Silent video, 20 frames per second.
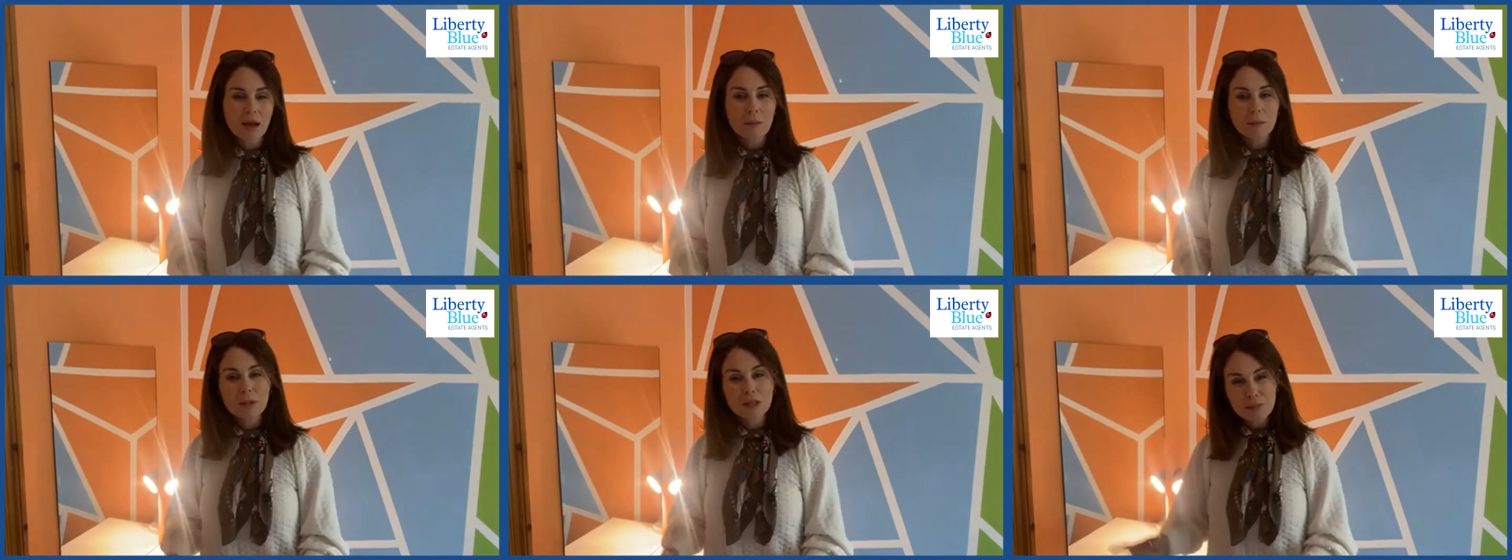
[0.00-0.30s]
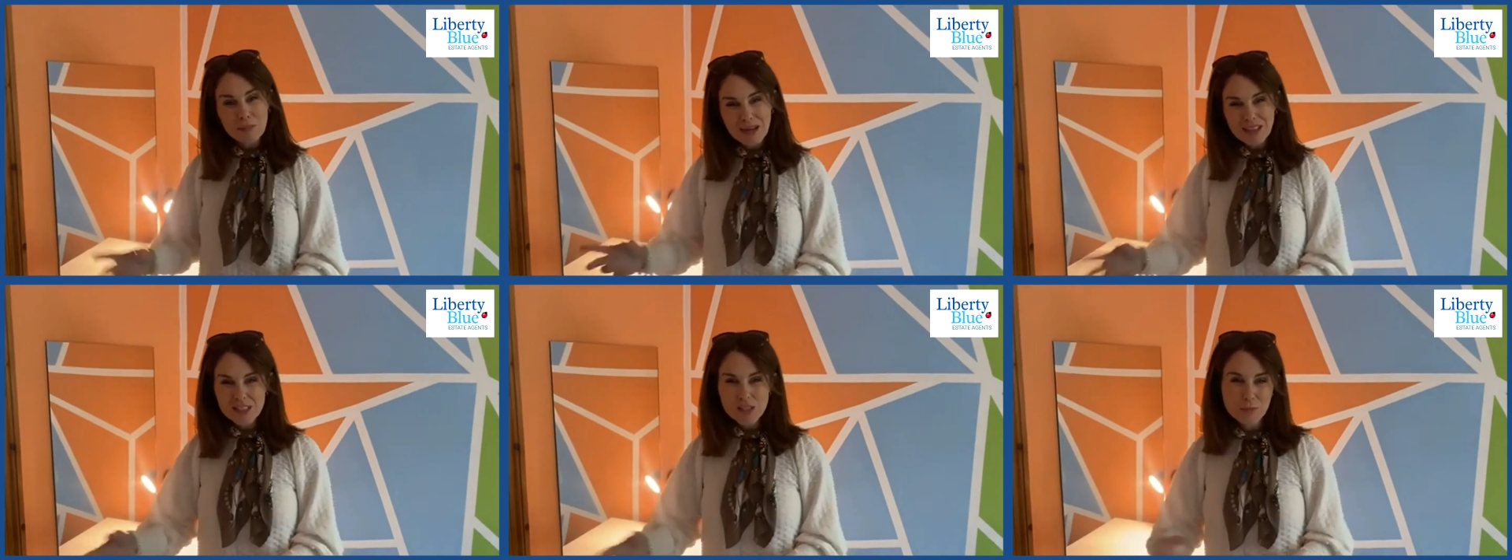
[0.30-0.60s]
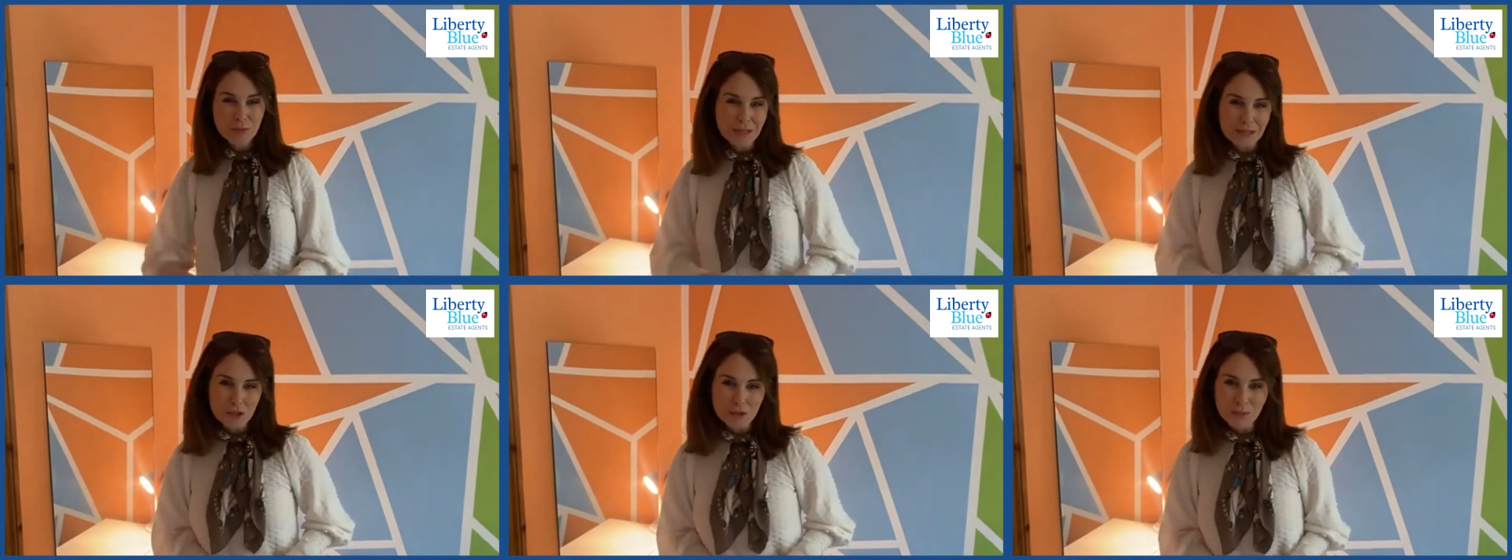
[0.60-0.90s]
But the master
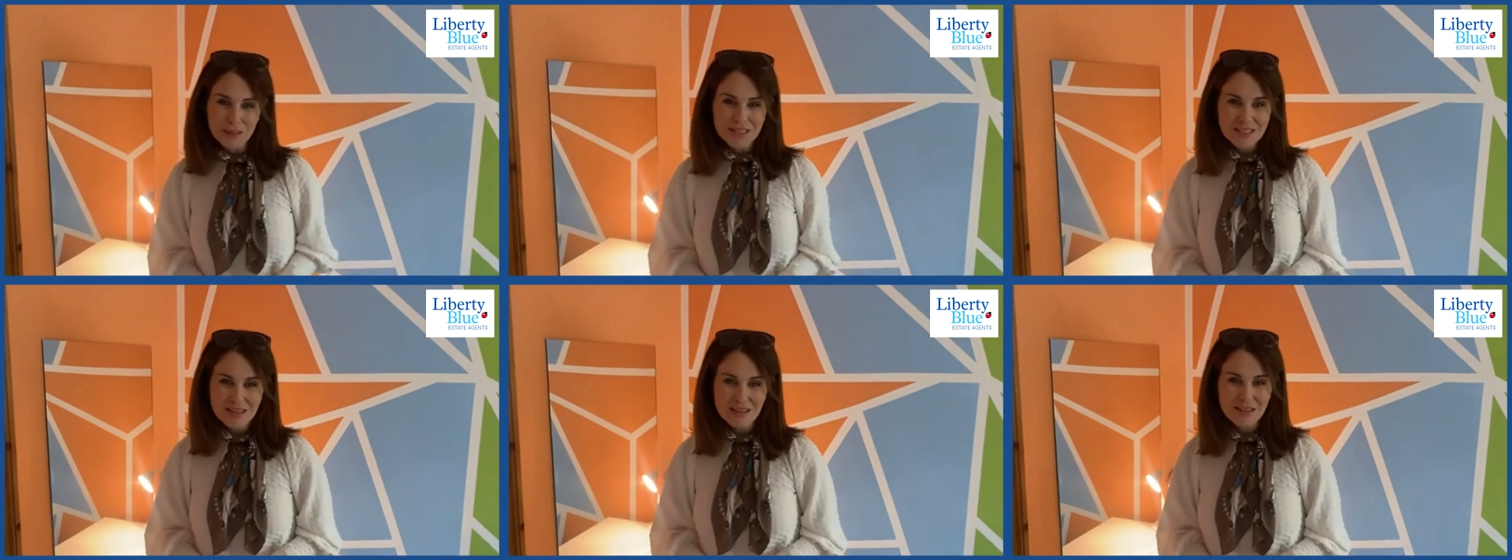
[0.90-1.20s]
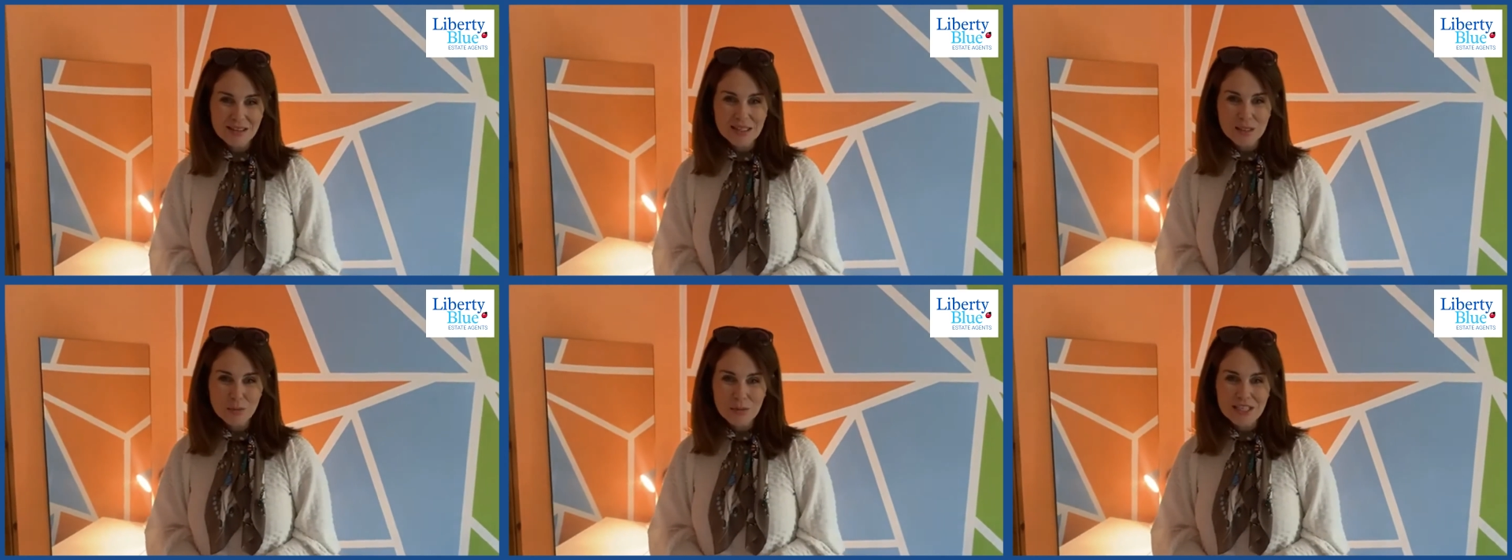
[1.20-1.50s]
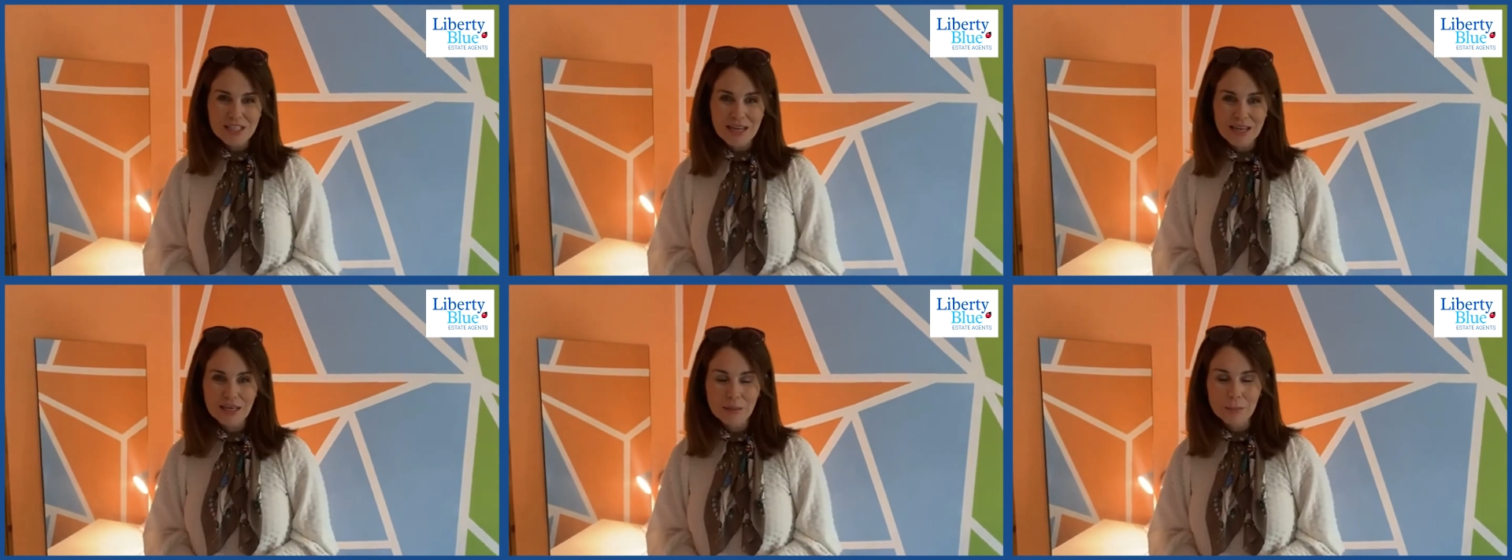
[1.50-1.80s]
bedroom has an
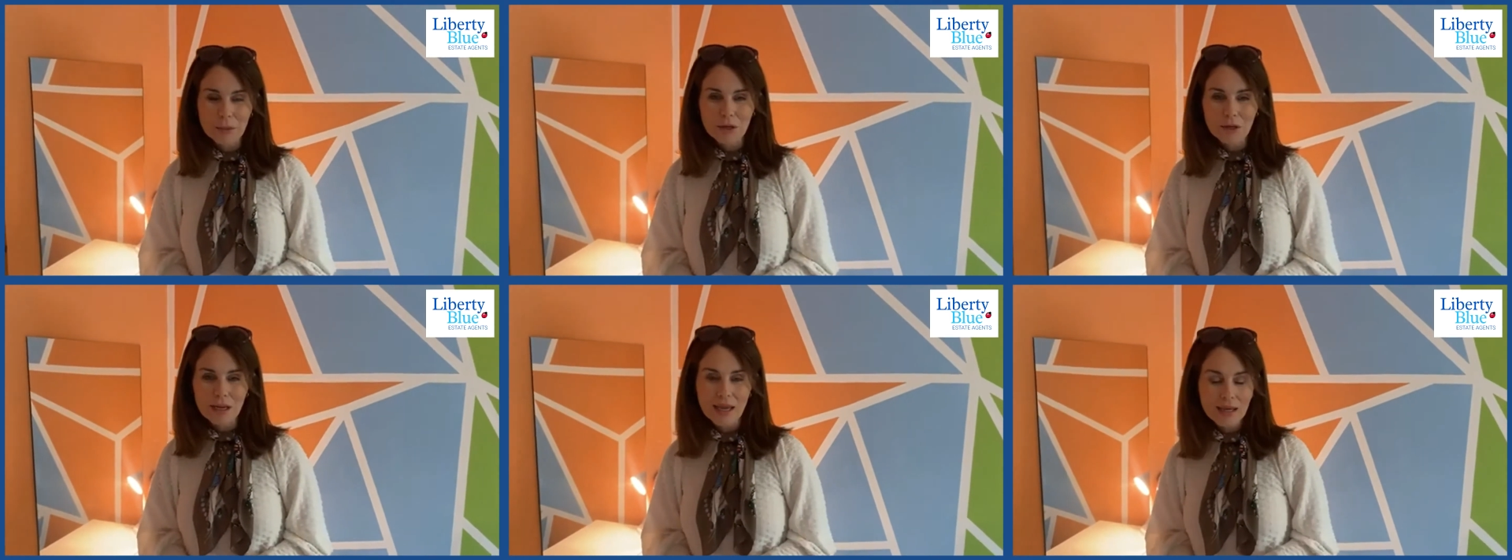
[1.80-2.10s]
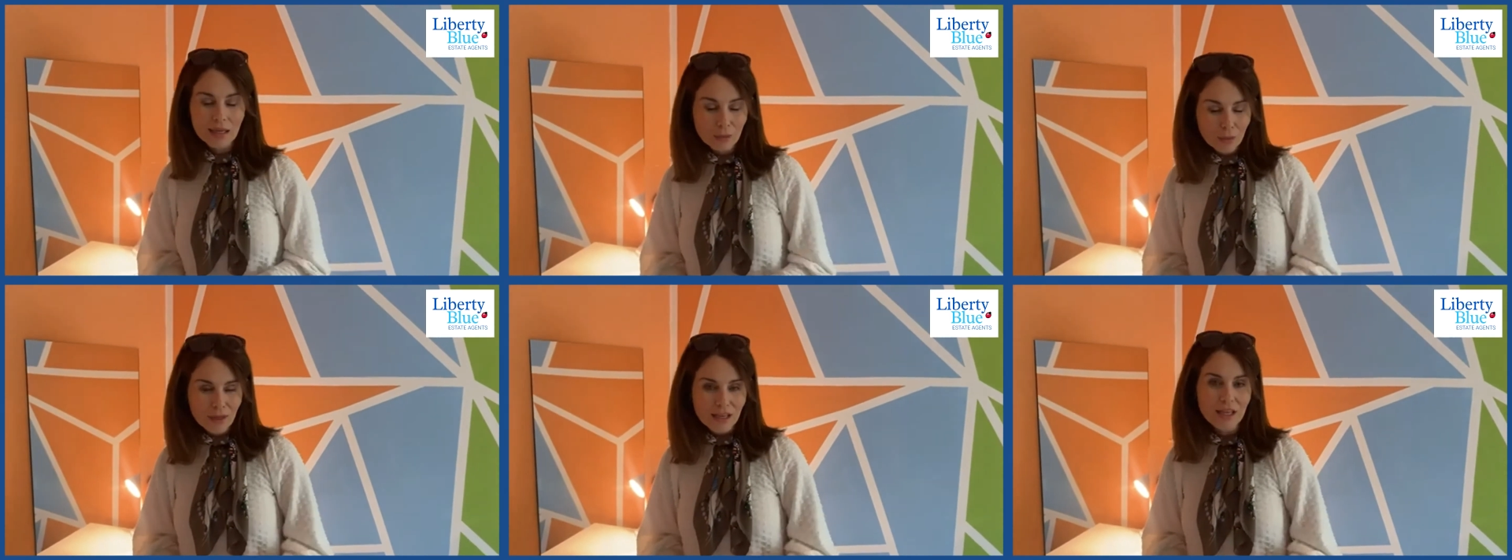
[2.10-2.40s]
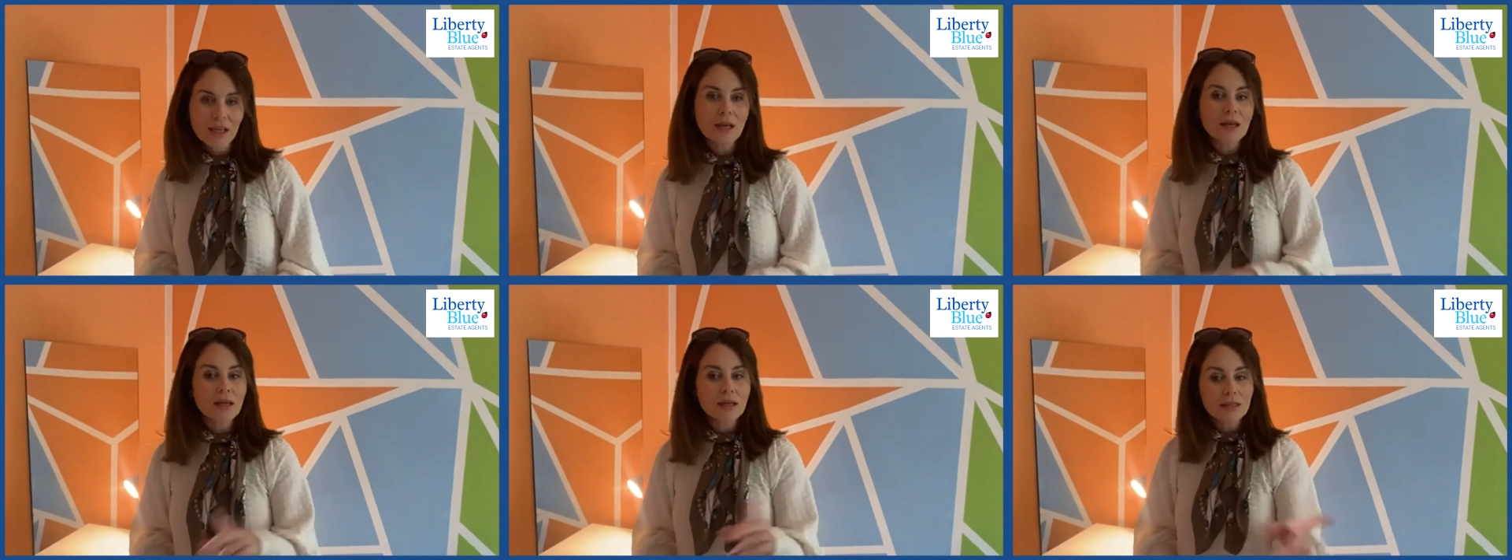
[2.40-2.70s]
ensuite
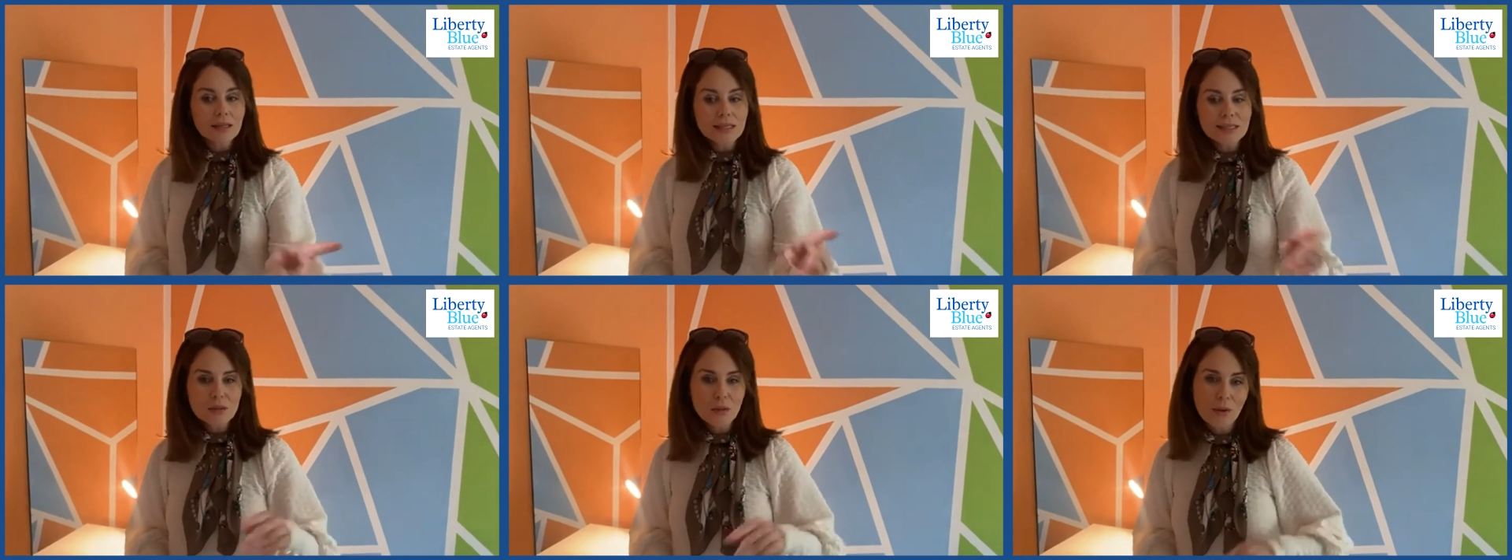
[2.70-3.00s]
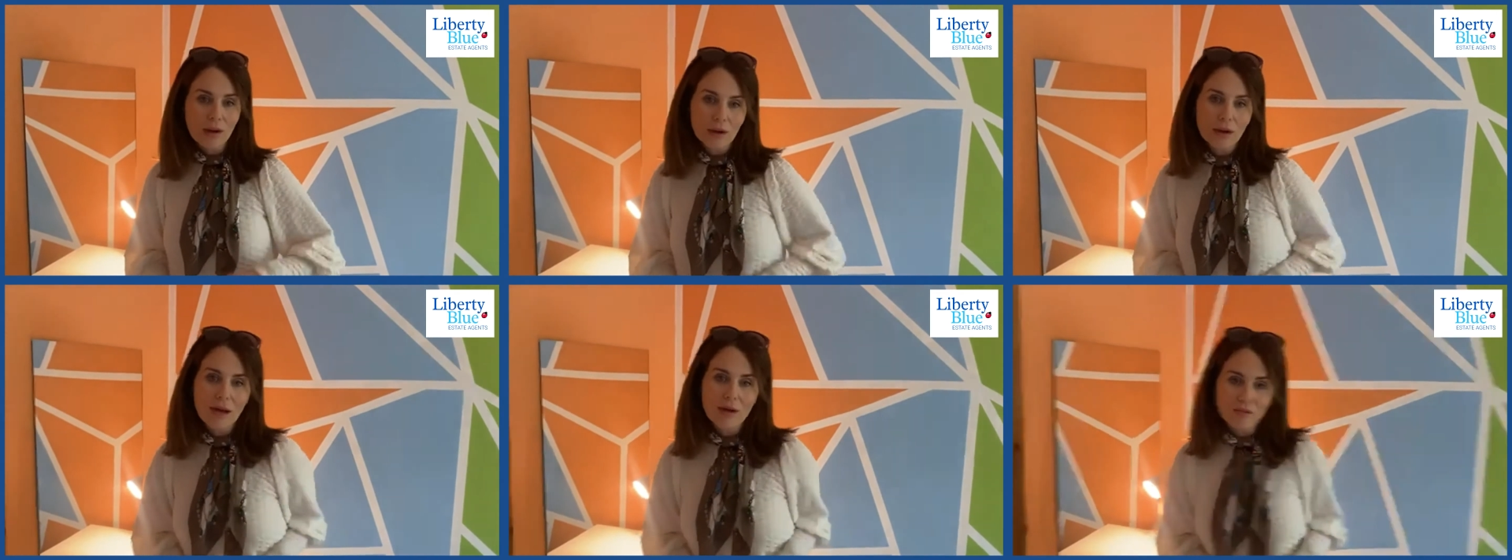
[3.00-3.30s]
anyway. Let's go out and